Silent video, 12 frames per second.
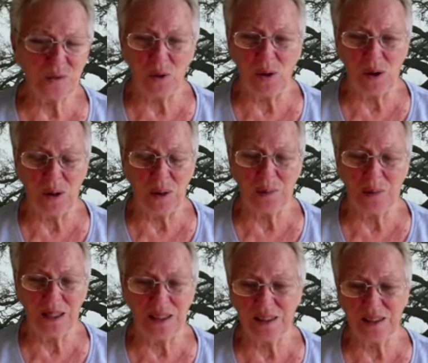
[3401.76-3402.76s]
forum
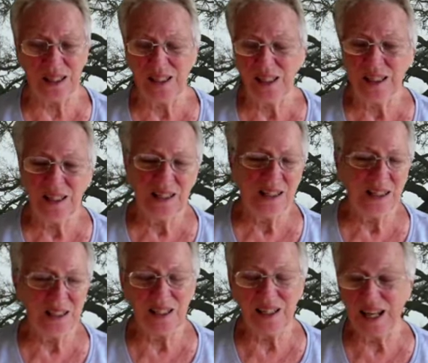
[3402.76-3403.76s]
and
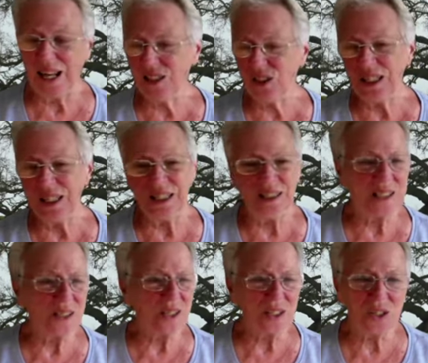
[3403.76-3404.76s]
engaging in
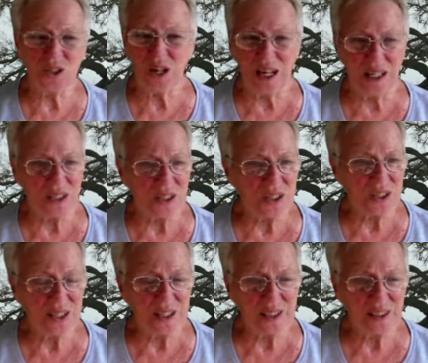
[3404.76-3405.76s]
this exchange
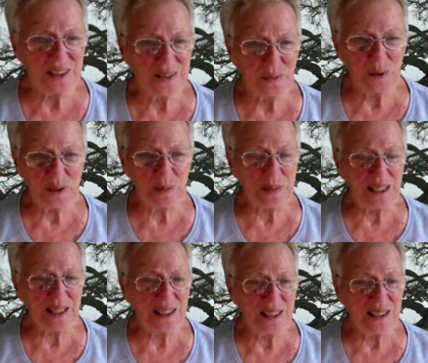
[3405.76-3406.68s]
with me.